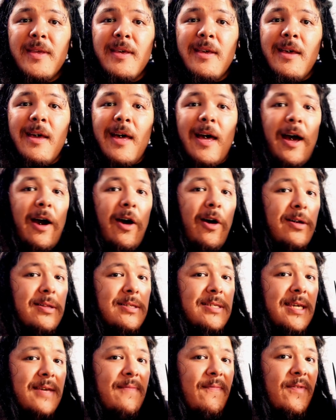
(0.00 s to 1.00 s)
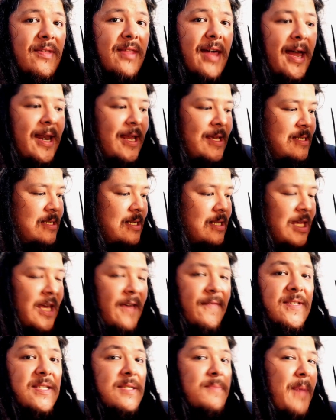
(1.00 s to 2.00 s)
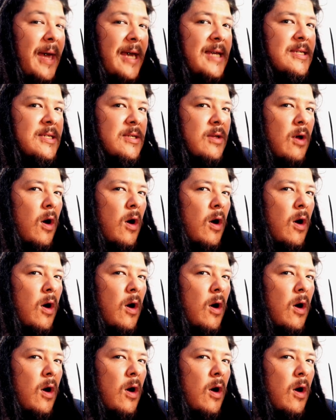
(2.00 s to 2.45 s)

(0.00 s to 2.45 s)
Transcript: A hot tip for that is to leave space